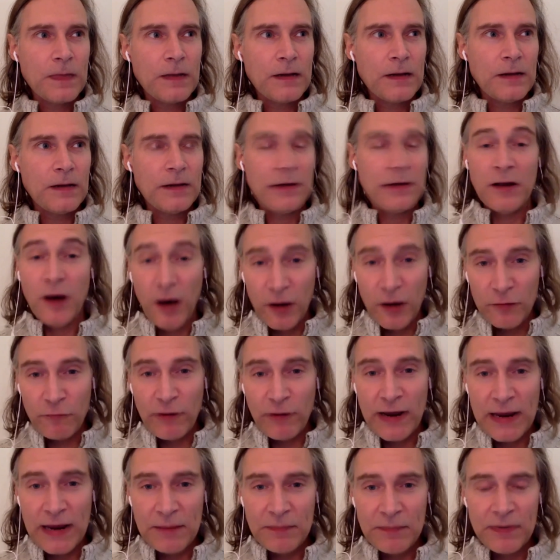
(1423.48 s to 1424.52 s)
an
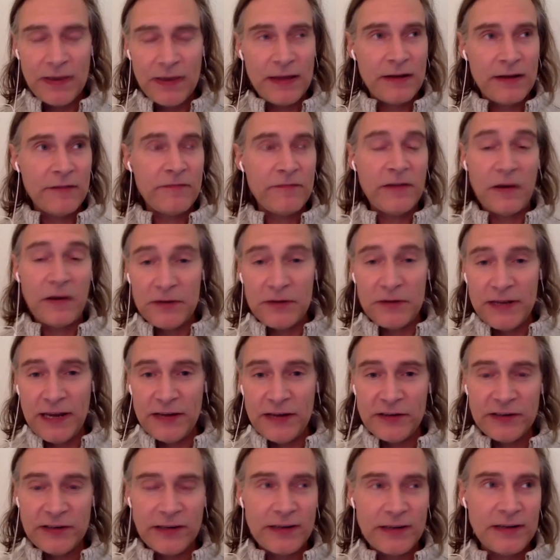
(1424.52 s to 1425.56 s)
on-ramp and a
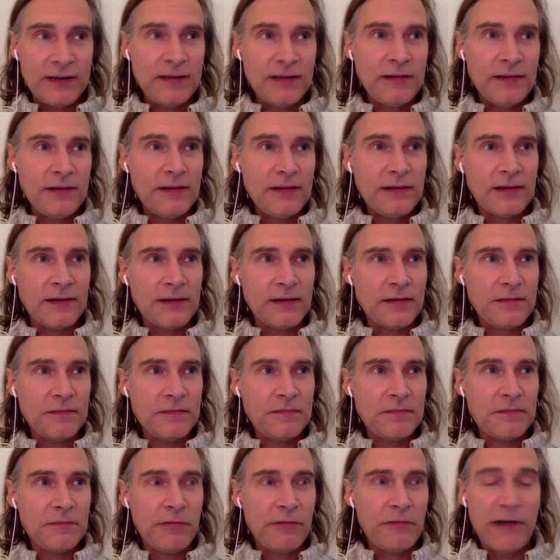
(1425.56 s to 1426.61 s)
foundation,
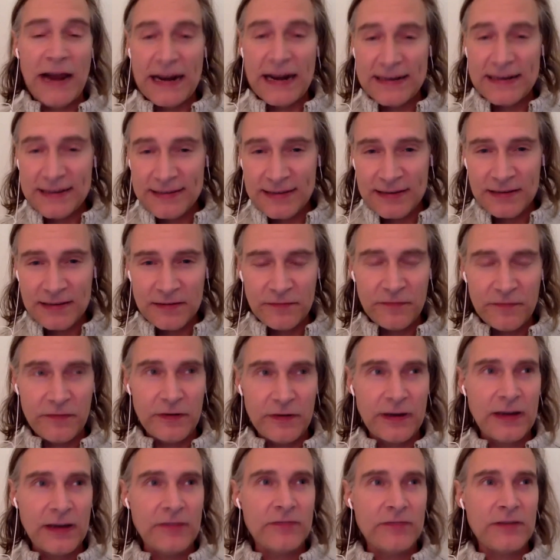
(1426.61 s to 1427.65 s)
practices of
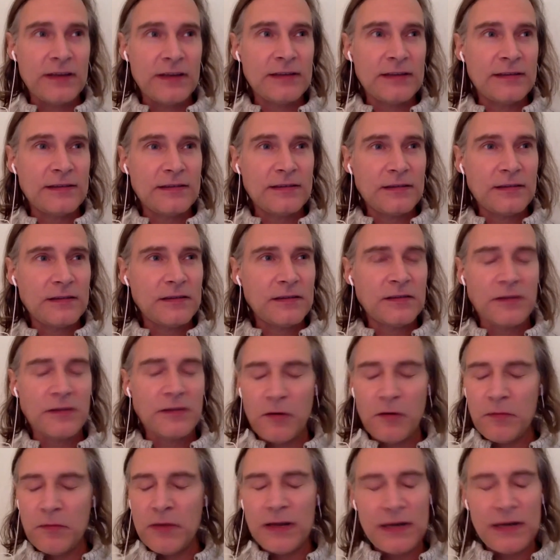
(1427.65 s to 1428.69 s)
forgiveness,
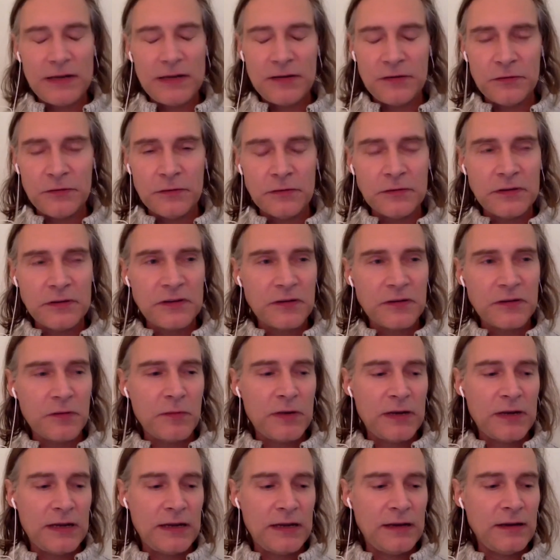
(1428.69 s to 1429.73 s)
so many tools, so
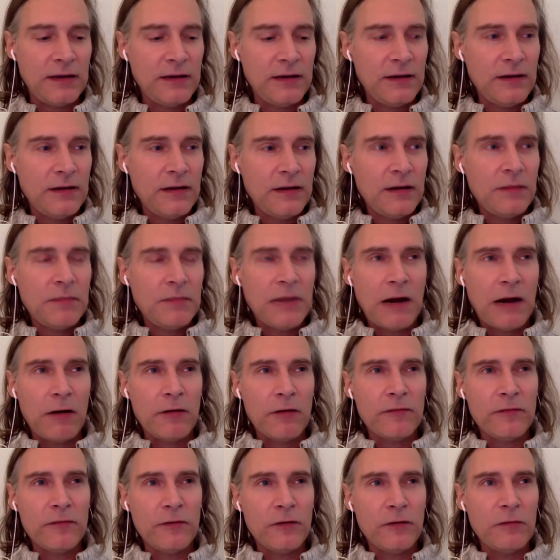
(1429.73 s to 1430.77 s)
many
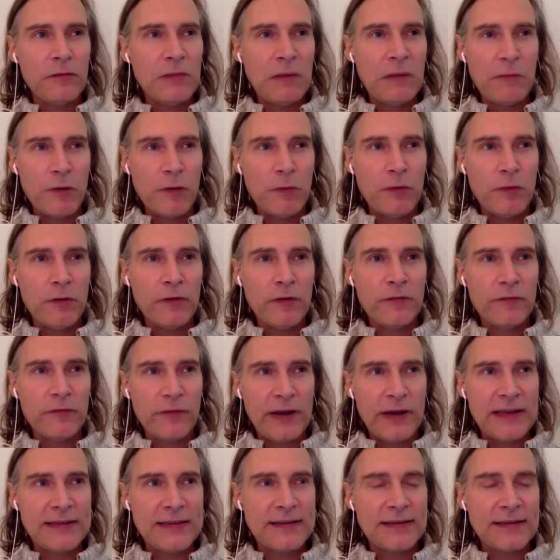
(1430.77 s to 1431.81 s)
powerful, memorable
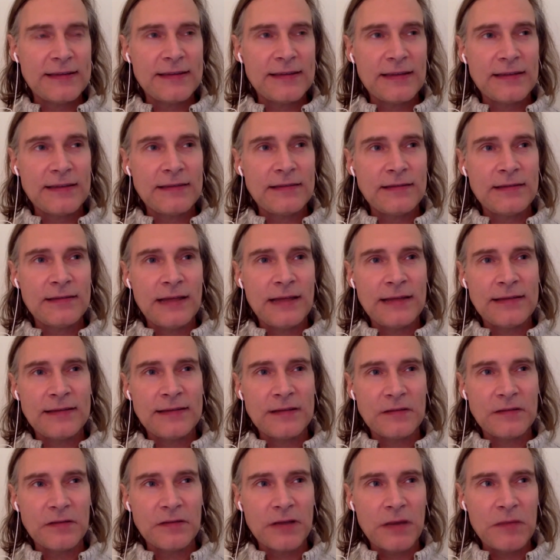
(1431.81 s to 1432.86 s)
phrases that
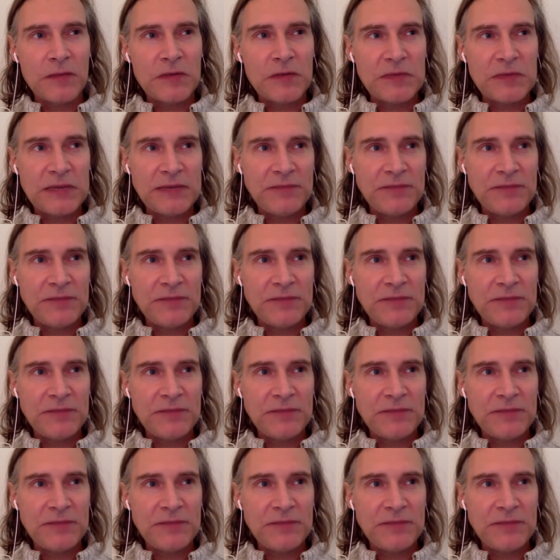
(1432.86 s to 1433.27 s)
still come to me.